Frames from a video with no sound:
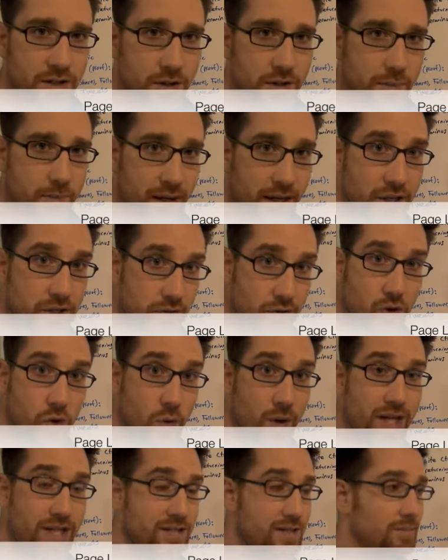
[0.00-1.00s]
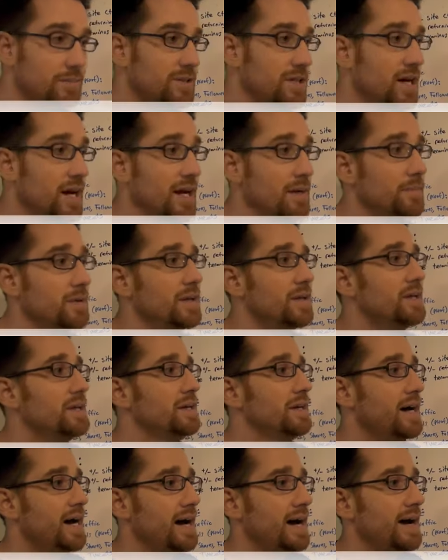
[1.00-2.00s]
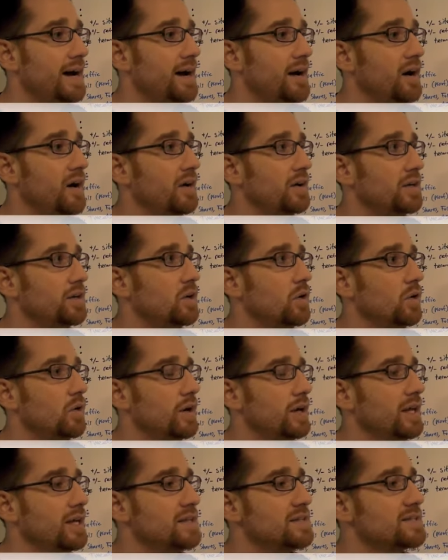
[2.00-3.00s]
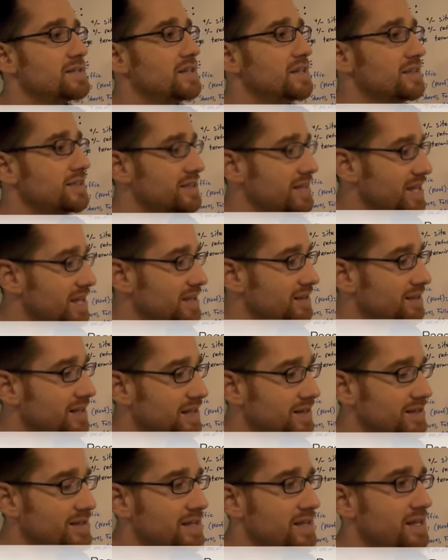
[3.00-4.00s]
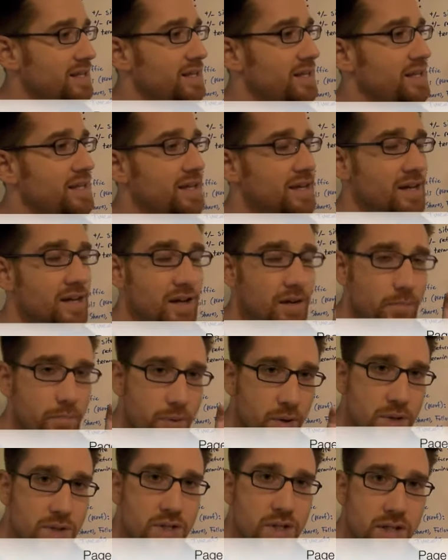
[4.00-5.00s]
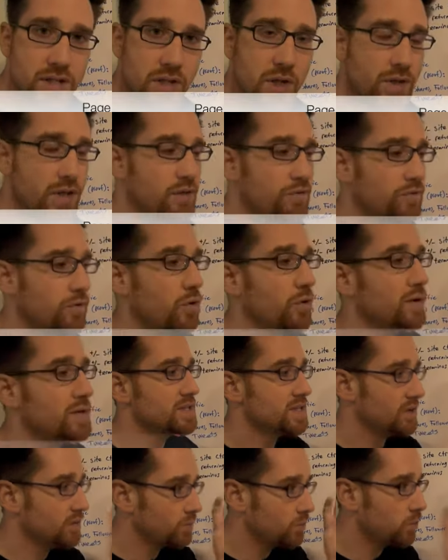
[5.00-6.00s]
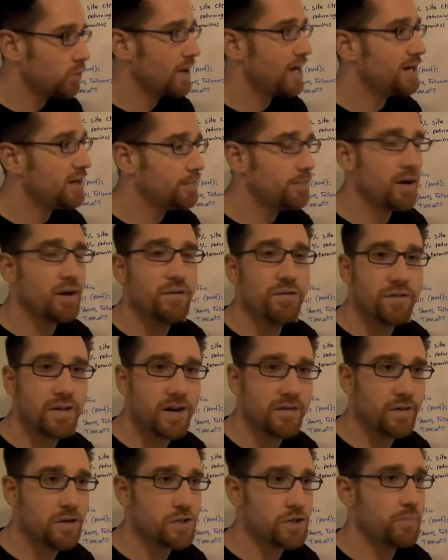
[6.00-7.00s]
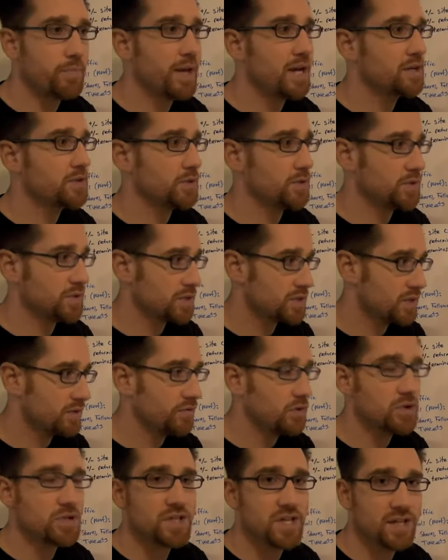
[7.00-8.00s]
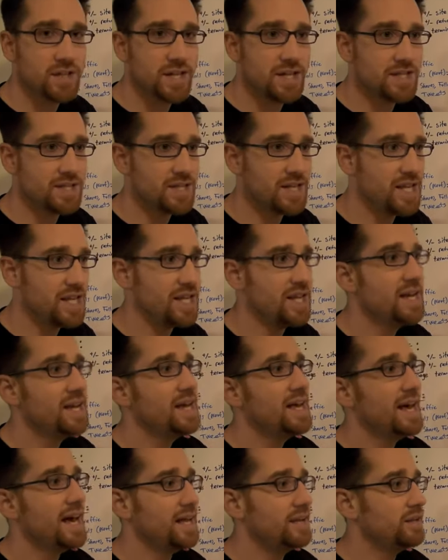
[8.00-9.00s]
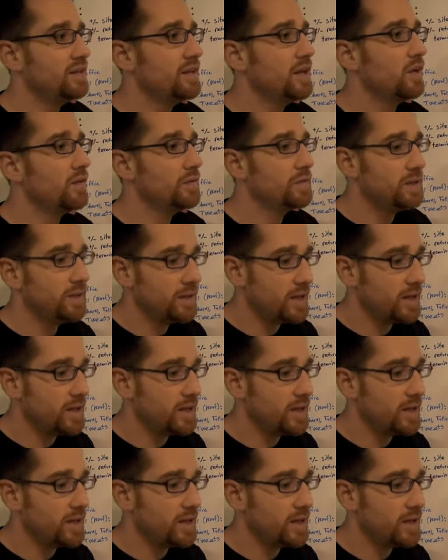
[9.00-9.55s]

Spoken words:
on the page for quite some time. You know, is the thing that the person is looking for it right above 500 pixels. It's the first thing they see, and they'll